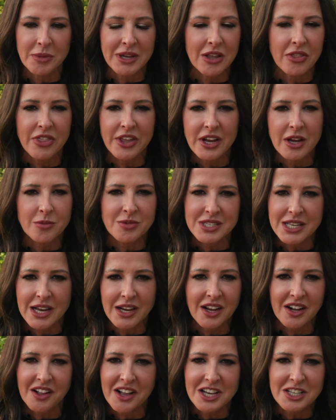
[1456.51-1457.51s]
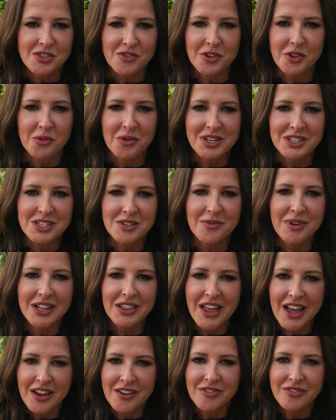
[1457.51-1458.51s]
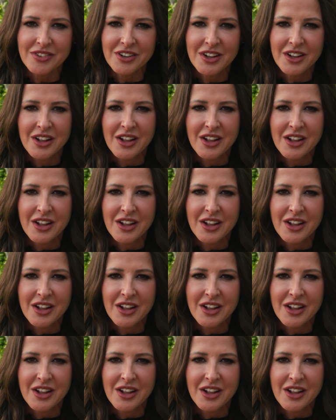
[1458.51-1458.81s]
me and think I'm second class for the rest of my life.